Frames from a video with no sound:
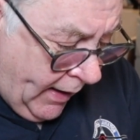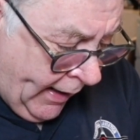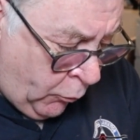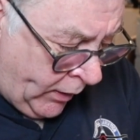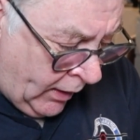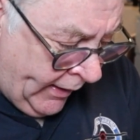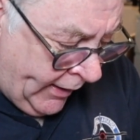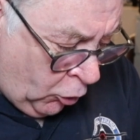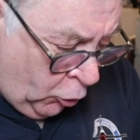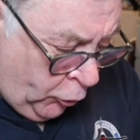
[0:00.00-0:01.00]
If we
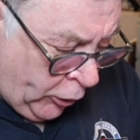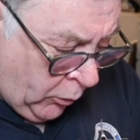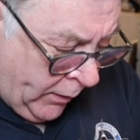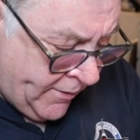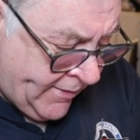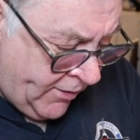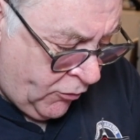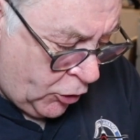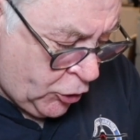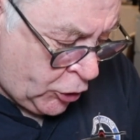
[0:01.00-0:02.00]
click under where it
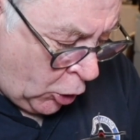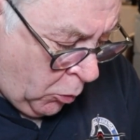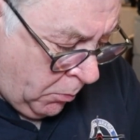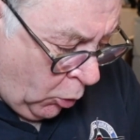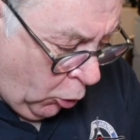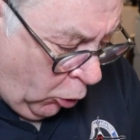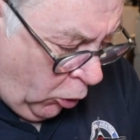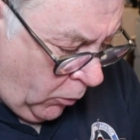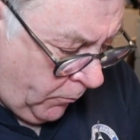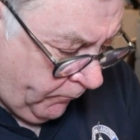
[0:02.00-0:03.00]
says show
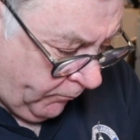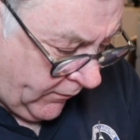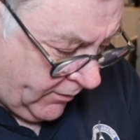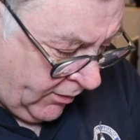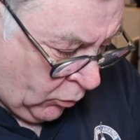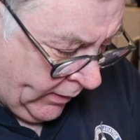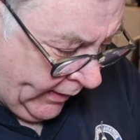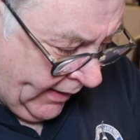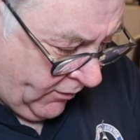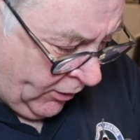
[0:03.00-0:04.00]
more, this is where
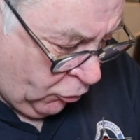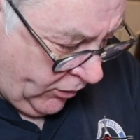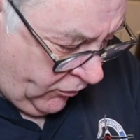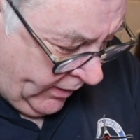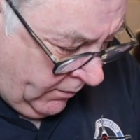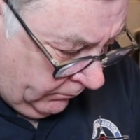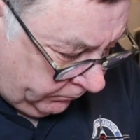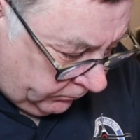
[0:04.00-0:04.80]
it gets interesting.